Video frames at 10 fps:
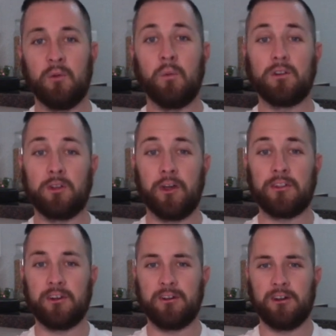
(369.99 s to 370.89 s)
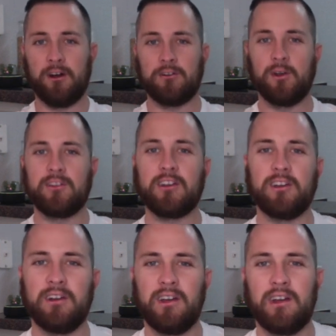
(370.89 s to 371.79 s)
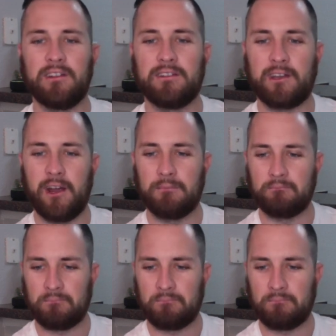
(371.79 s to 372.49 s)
what your thoughts are on U.S. soccer. Take care.